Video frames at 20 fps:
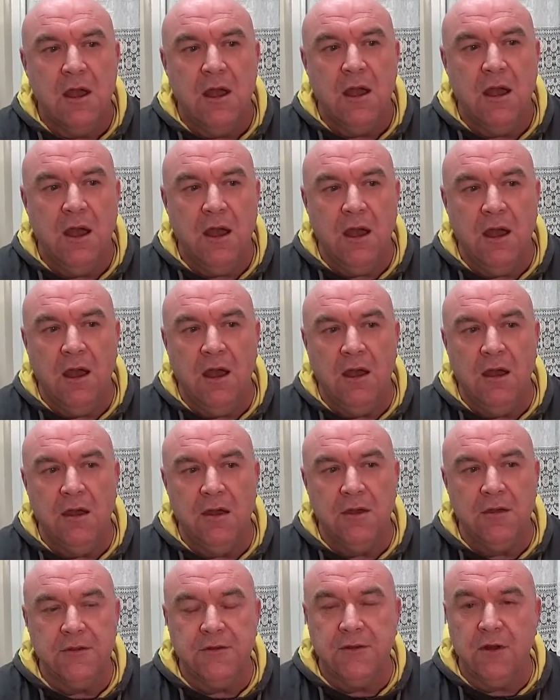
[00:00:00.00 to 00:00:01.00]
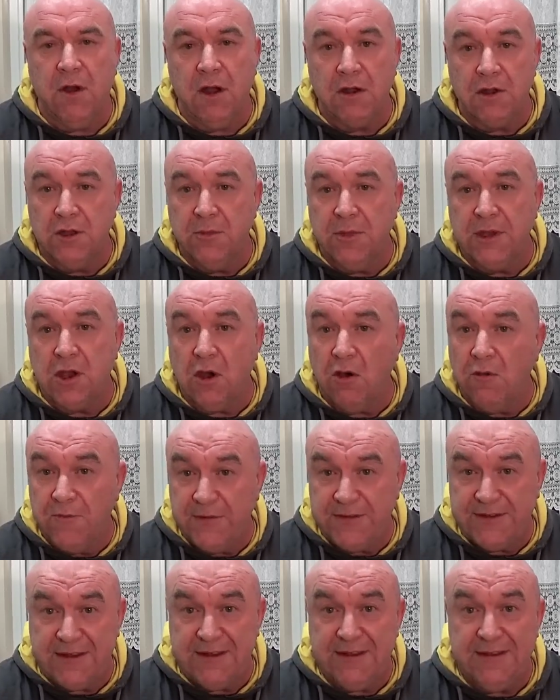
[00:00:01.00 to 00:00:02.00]
So I'm going to be
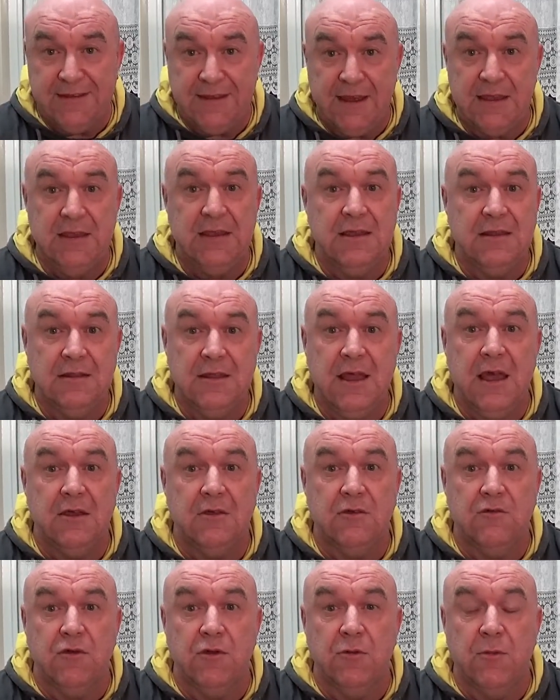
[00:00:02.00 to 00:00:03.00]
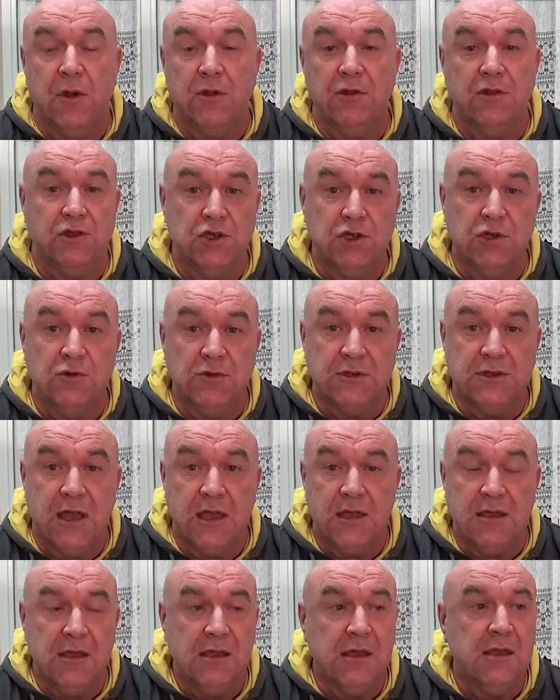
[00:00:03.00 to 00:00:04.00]
co-facilitating that group on a
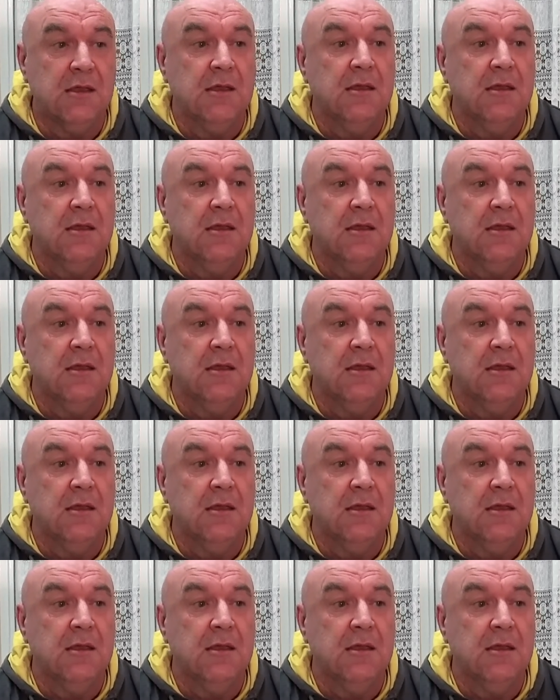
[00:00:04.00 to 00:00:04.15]
Tuesday.